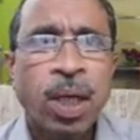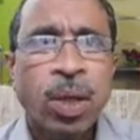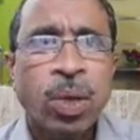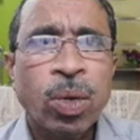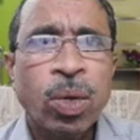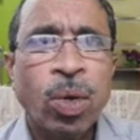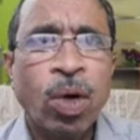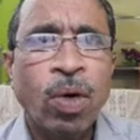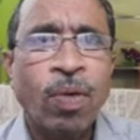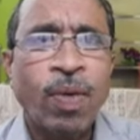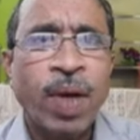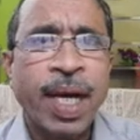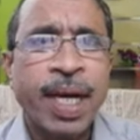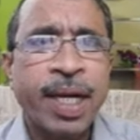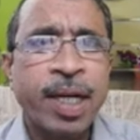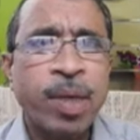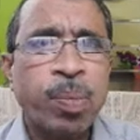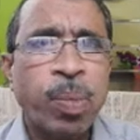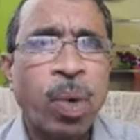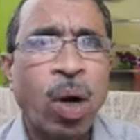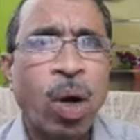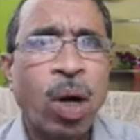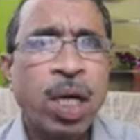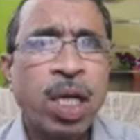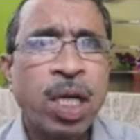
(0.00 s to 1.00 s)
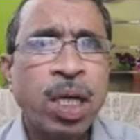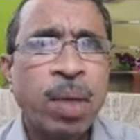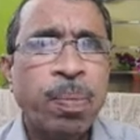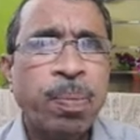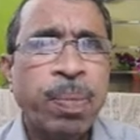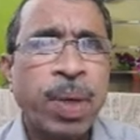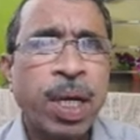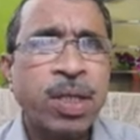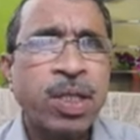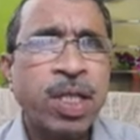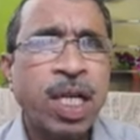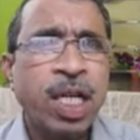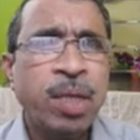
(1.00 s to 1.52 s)
Covalent bond
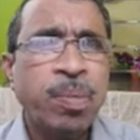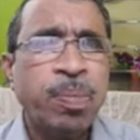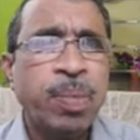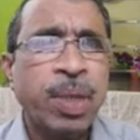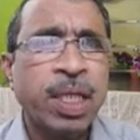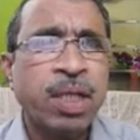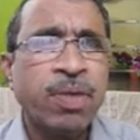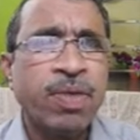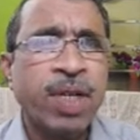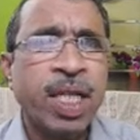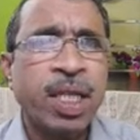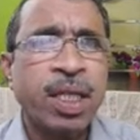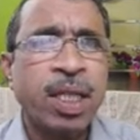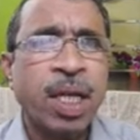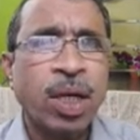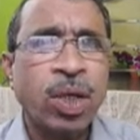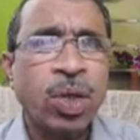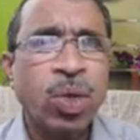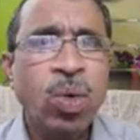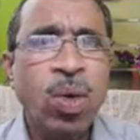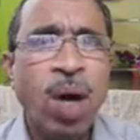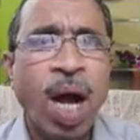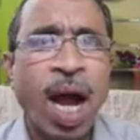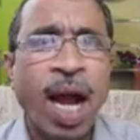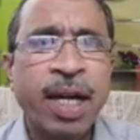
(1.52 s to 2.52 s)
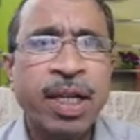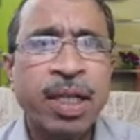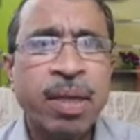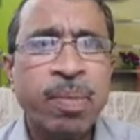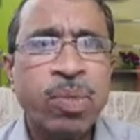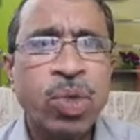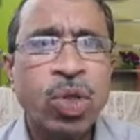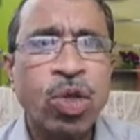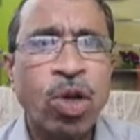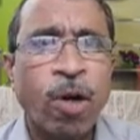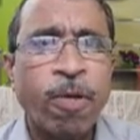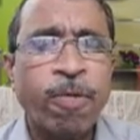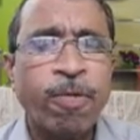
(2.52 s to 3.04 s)
present between the two
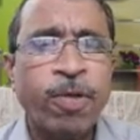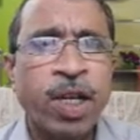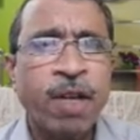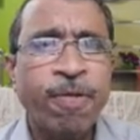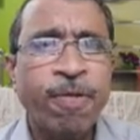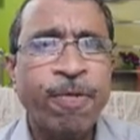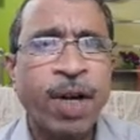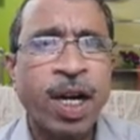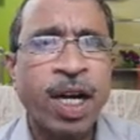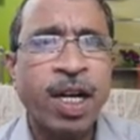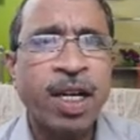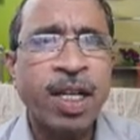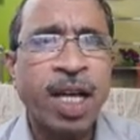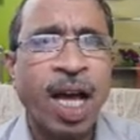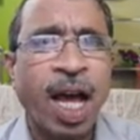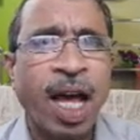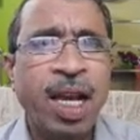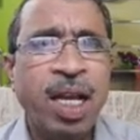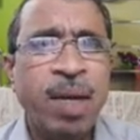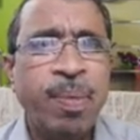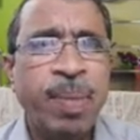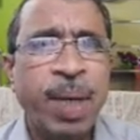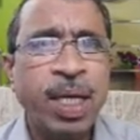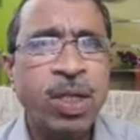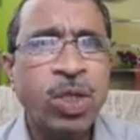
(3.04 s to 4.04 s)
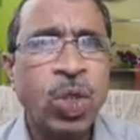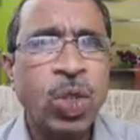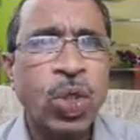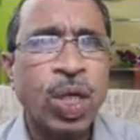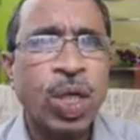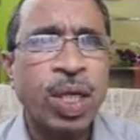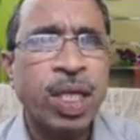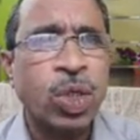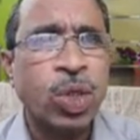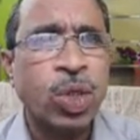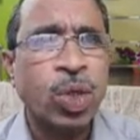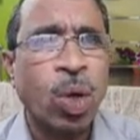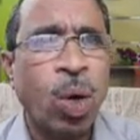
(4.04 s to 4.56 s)
atoms of different elements
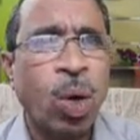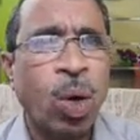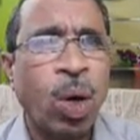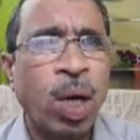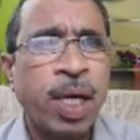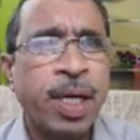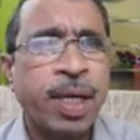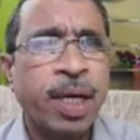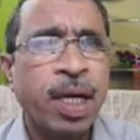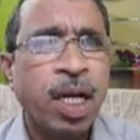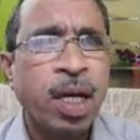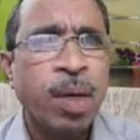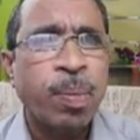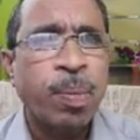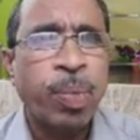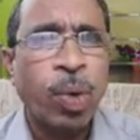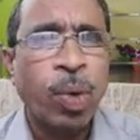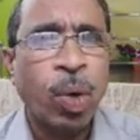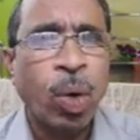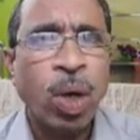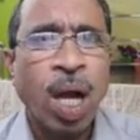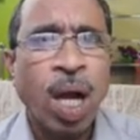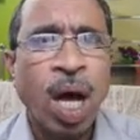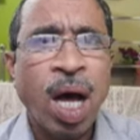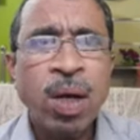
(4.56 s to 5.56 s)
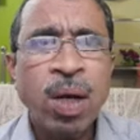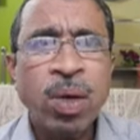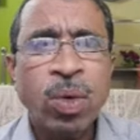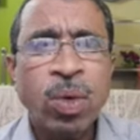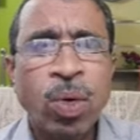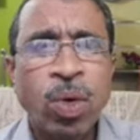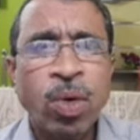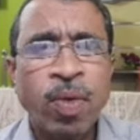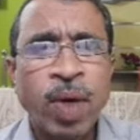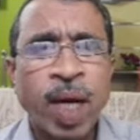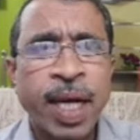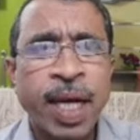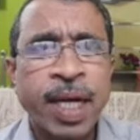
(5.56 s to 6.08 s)
is called polar
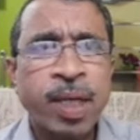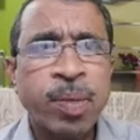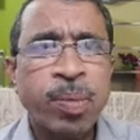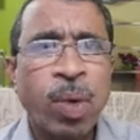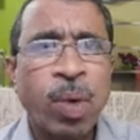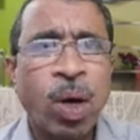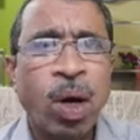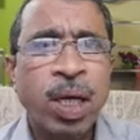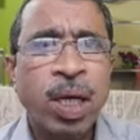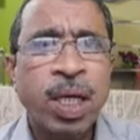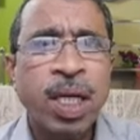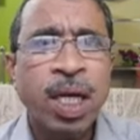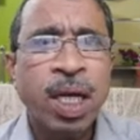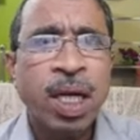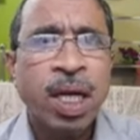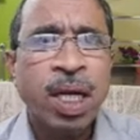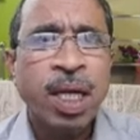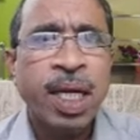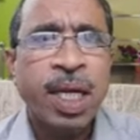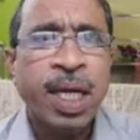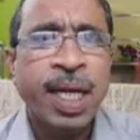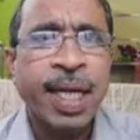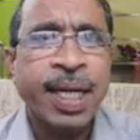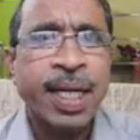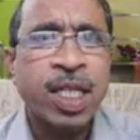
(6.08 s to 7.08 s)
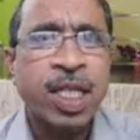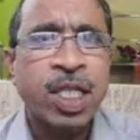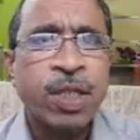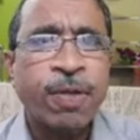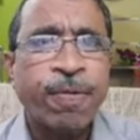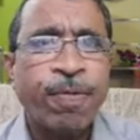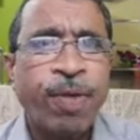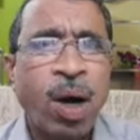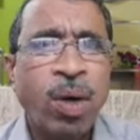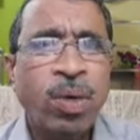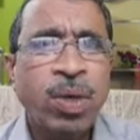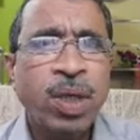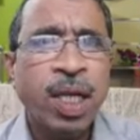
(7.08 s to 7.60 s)
covalent bond. It is
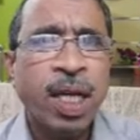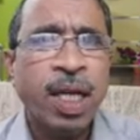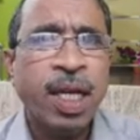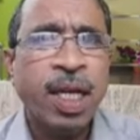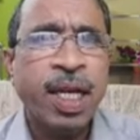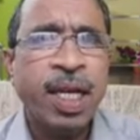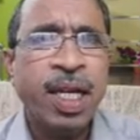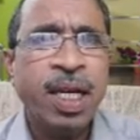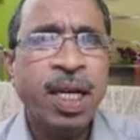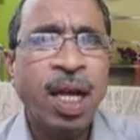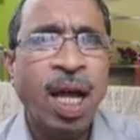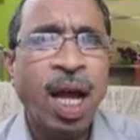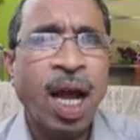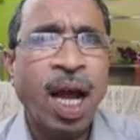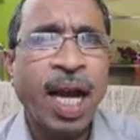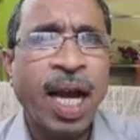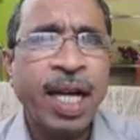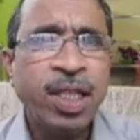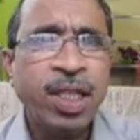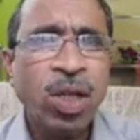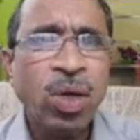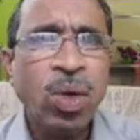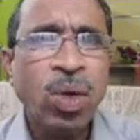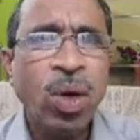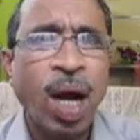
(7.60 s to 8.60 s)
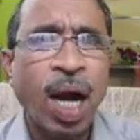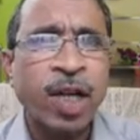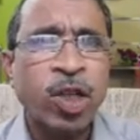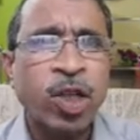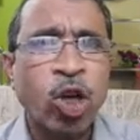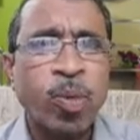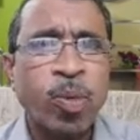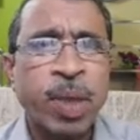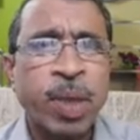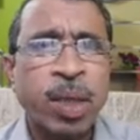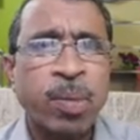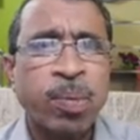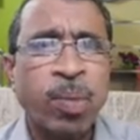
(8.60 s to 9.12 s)
found in
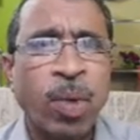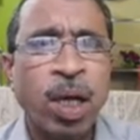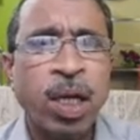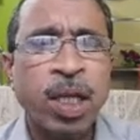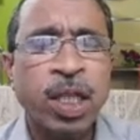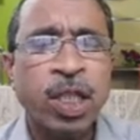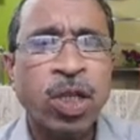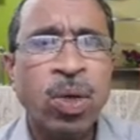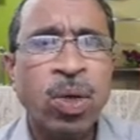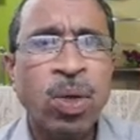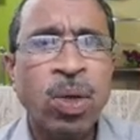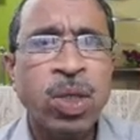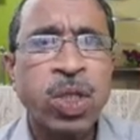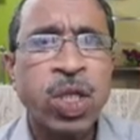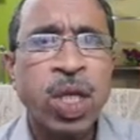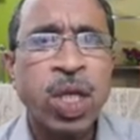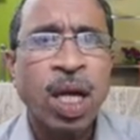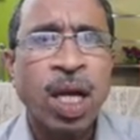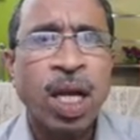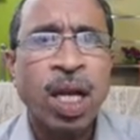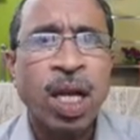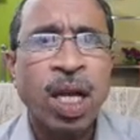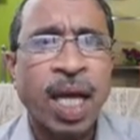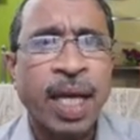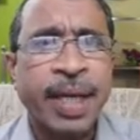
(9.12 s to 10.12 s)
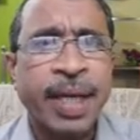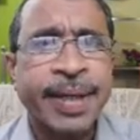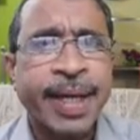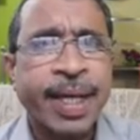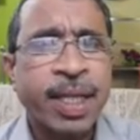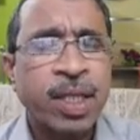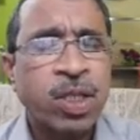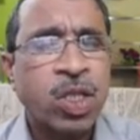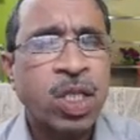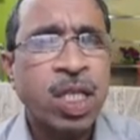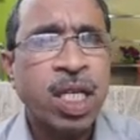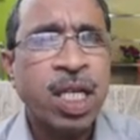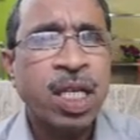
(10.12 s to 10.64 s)
heteroatomic molecules like
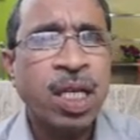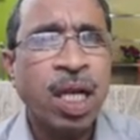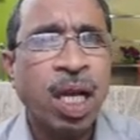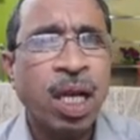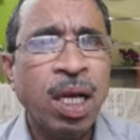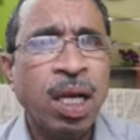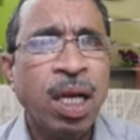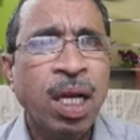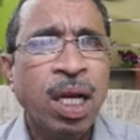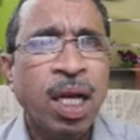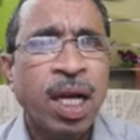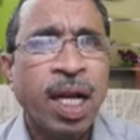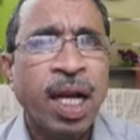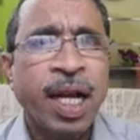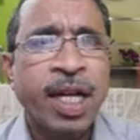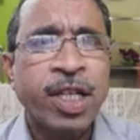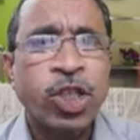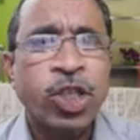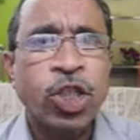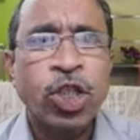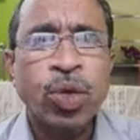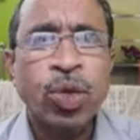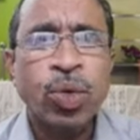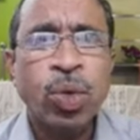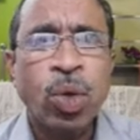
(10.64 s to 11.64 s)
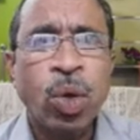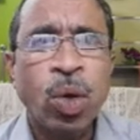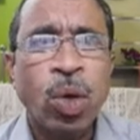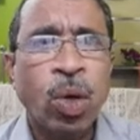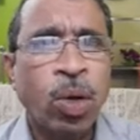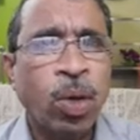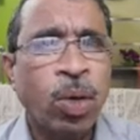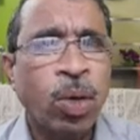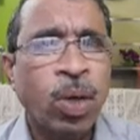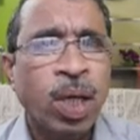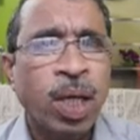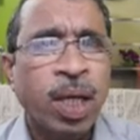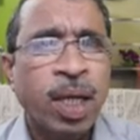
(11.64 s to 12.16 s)
HCl,
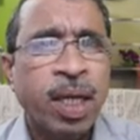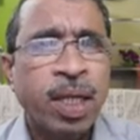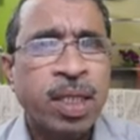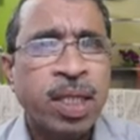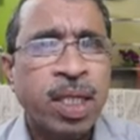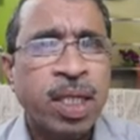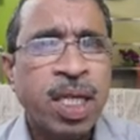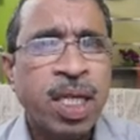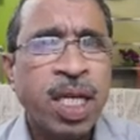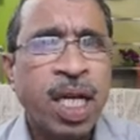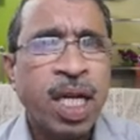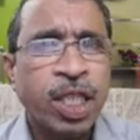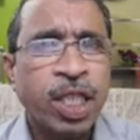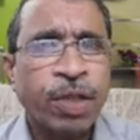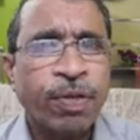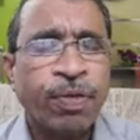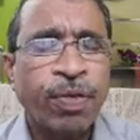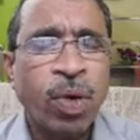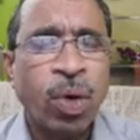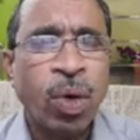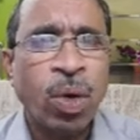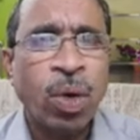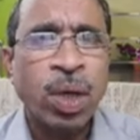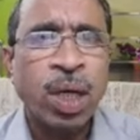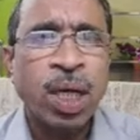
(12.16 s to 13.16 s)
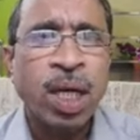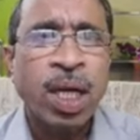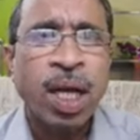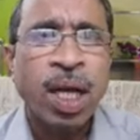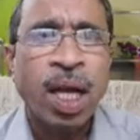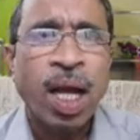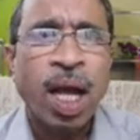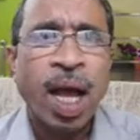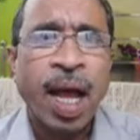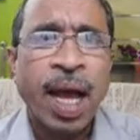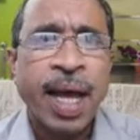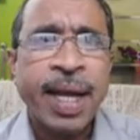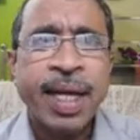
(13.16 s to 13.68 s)
H2O, CH4,
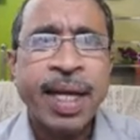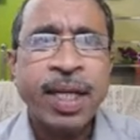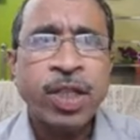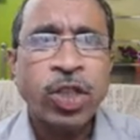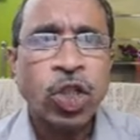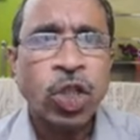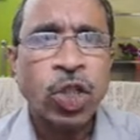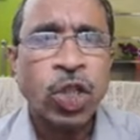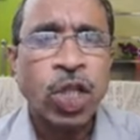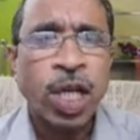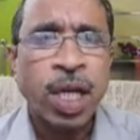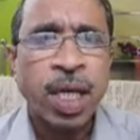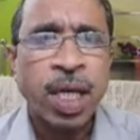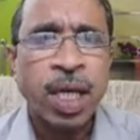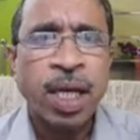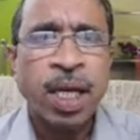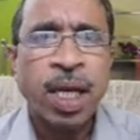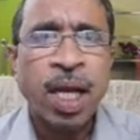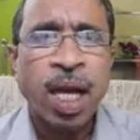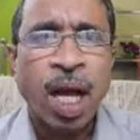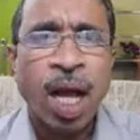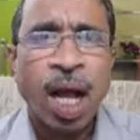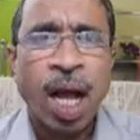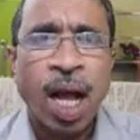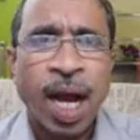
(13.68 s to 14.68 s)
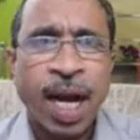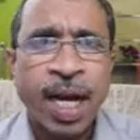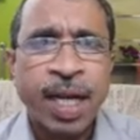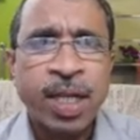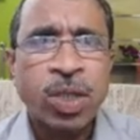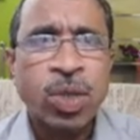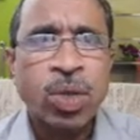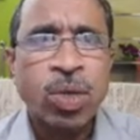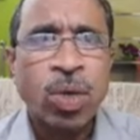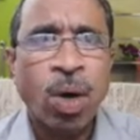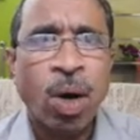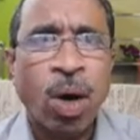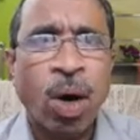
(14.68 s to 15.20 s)
NH3 and
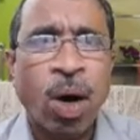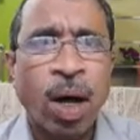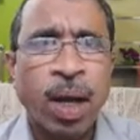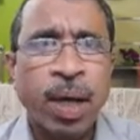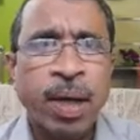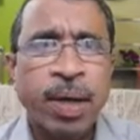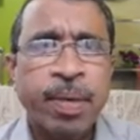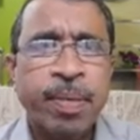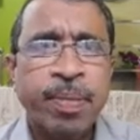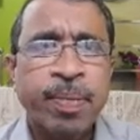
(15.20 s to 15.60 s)
so on.